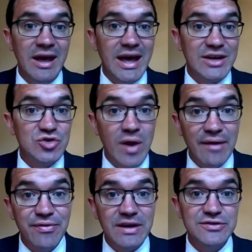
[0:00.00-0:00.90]

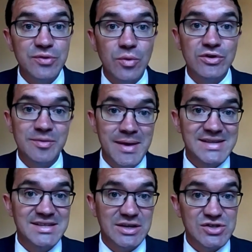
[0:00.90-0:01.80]
trafficked for
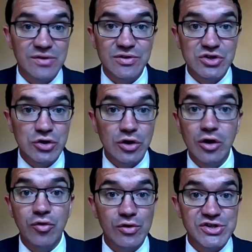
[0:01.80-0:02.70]
domestic servitude
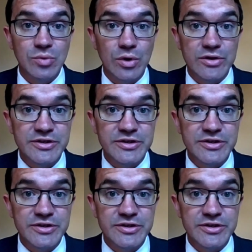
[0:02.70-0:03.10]
across the world.